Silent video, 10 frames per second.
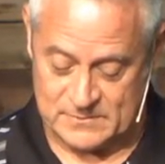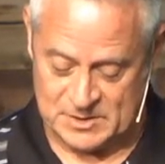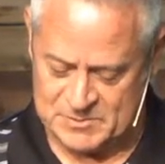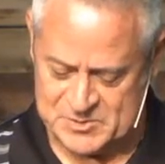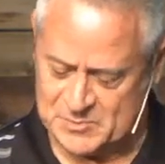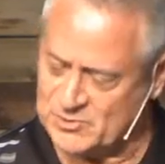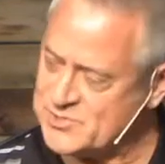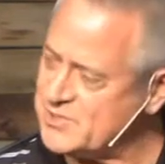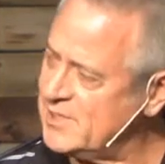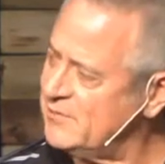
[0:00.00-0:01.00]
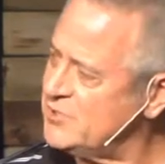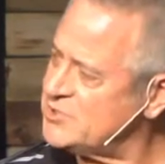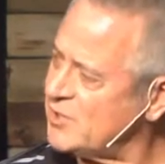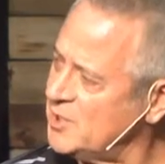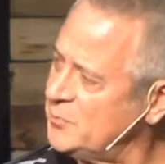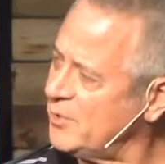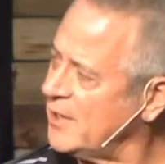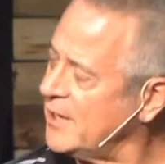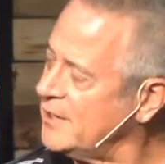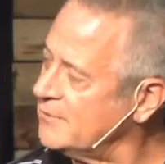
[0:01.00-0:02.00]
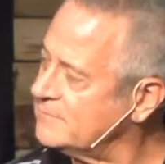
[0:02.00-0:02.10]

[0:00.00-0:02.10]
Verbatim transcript: Miss Miller said, Have you tried praying?